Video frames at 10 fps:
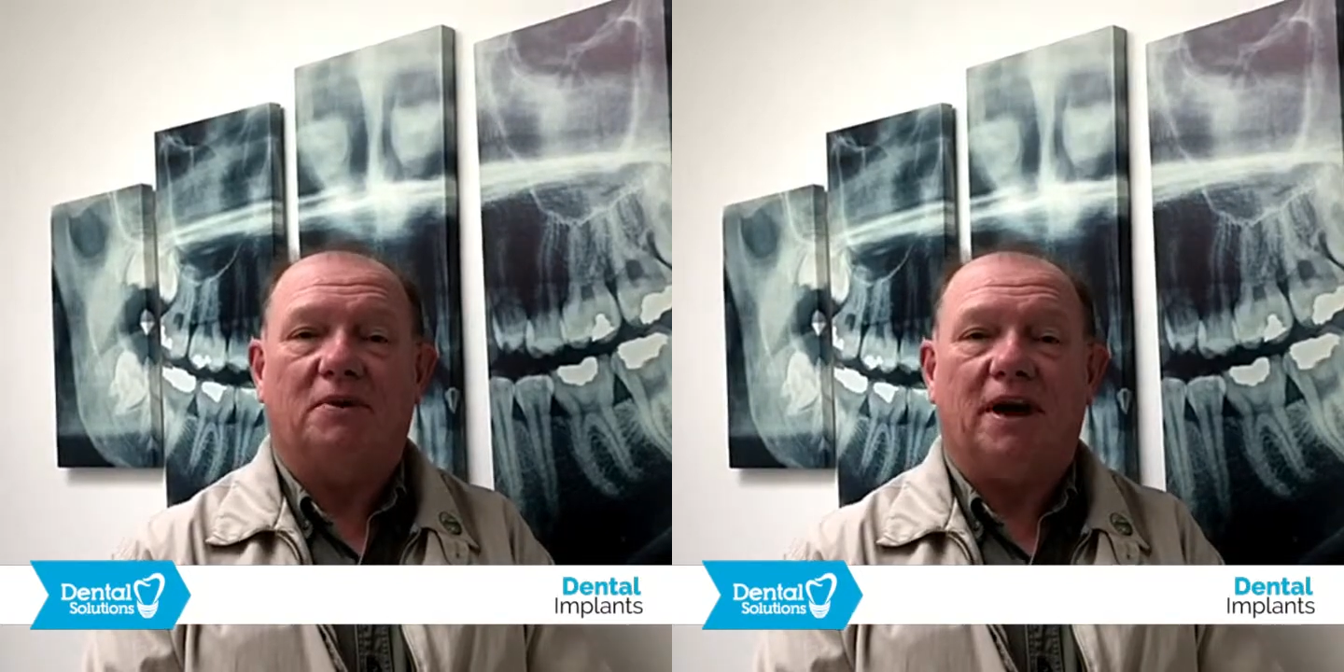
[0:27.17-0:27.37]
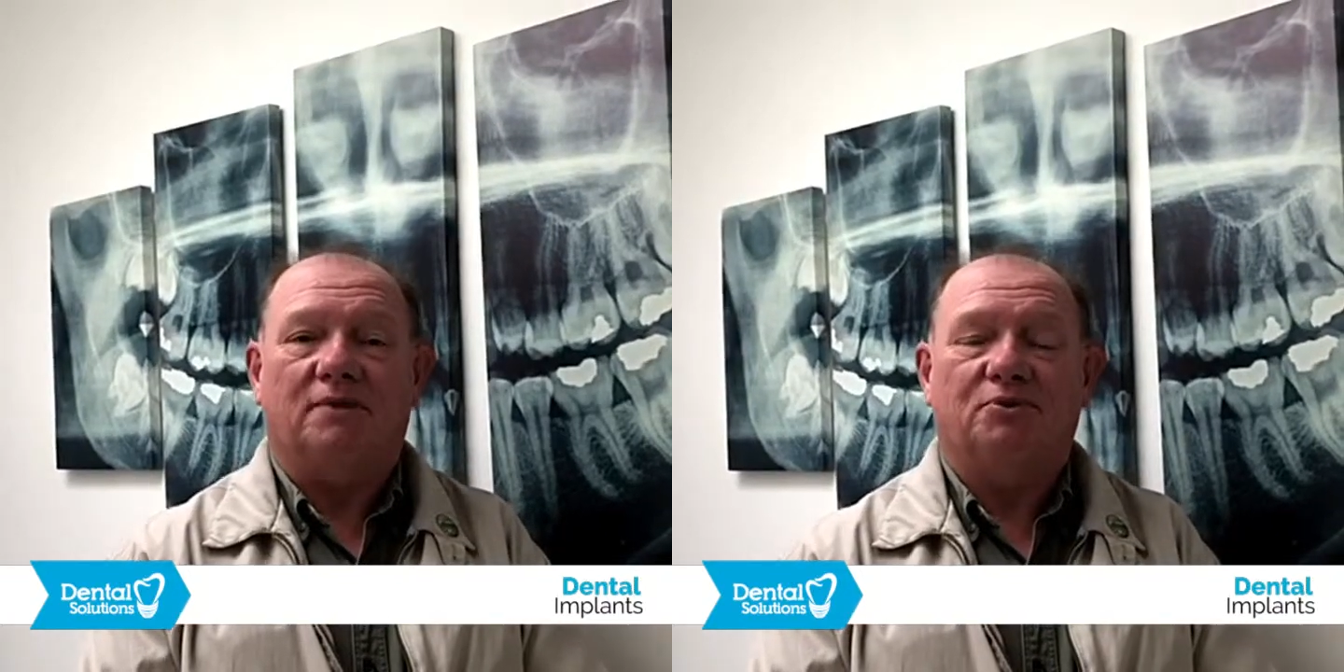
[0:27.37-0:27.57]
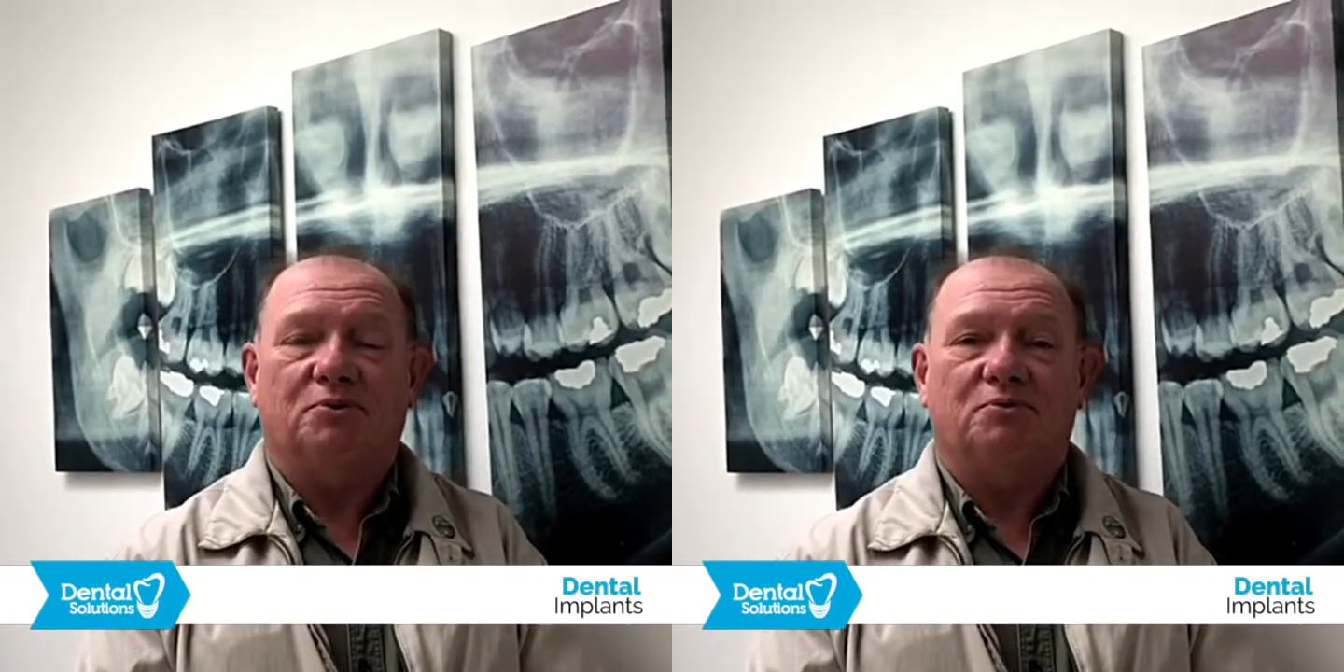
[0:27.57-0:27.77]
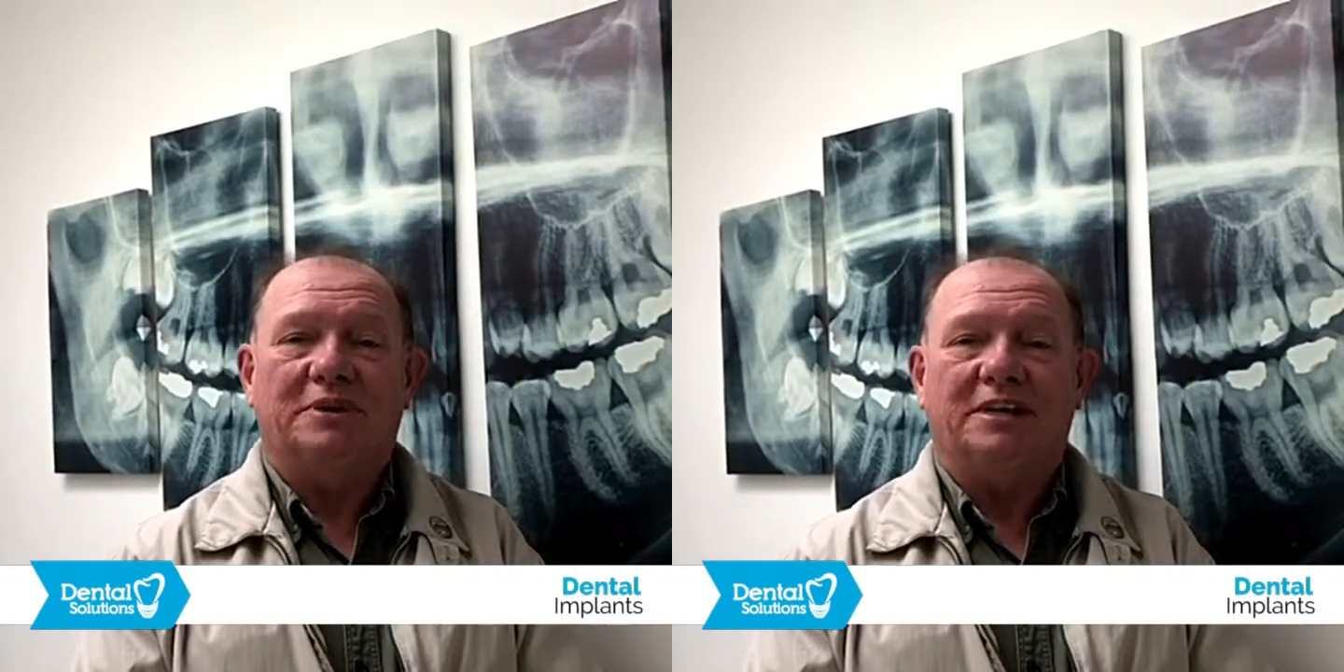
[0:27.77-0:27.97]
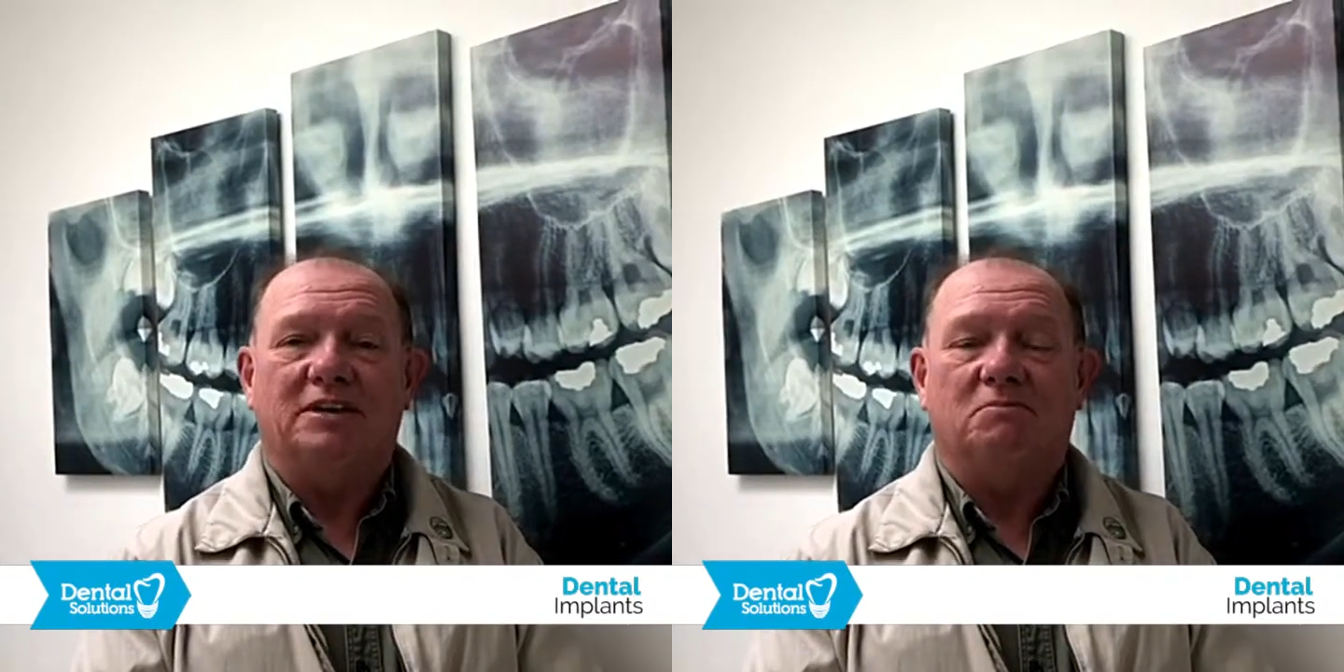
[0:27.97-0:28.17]
after
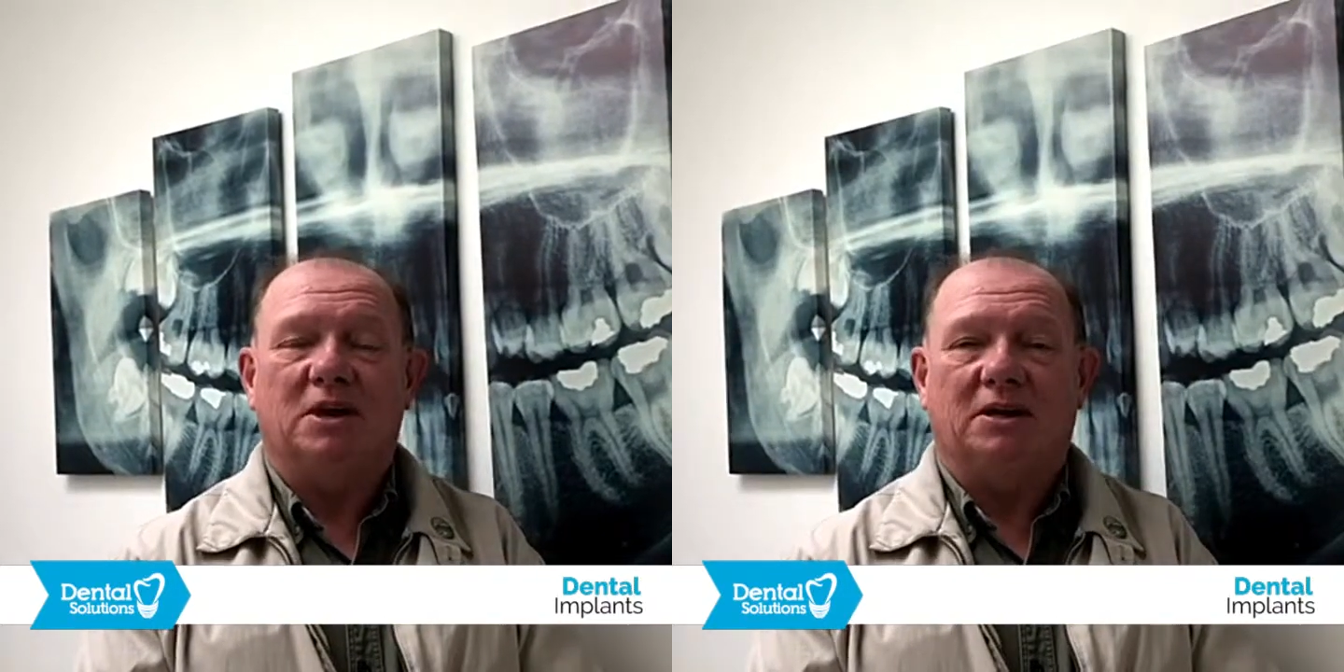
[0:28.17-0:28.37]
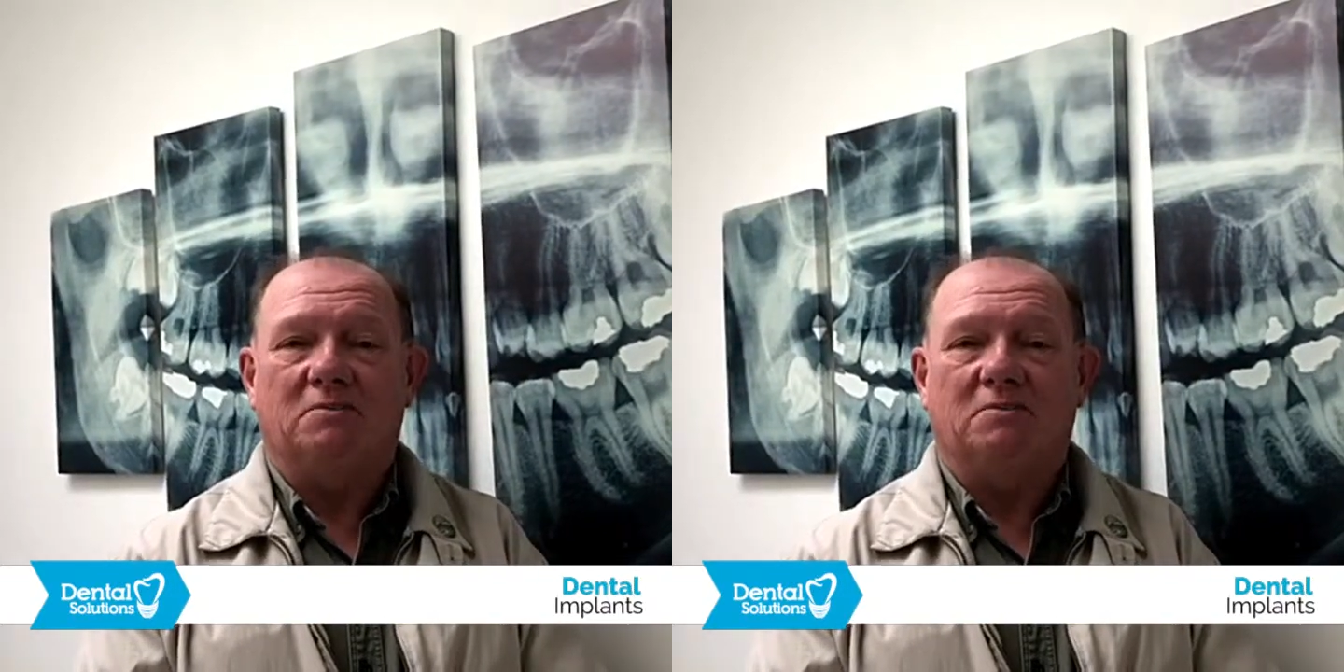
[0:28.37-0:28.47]
reading many,